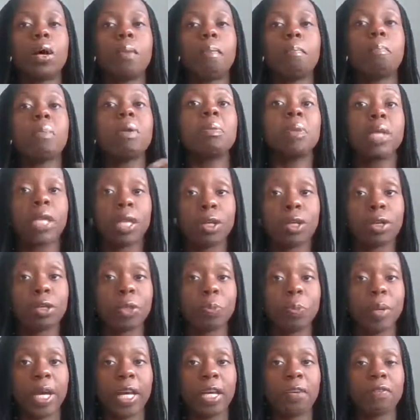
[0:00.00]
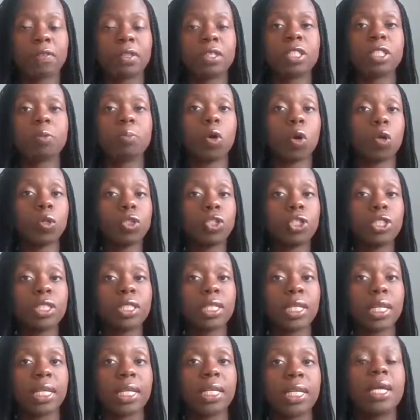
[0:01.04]
mimic those behaviours
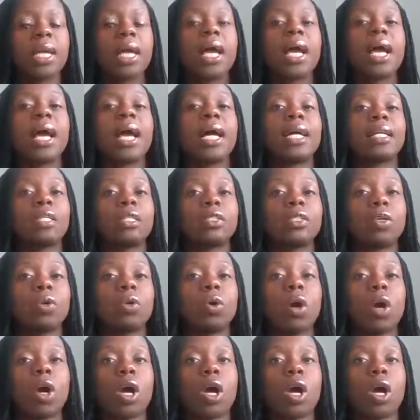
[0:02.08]
subconsciously and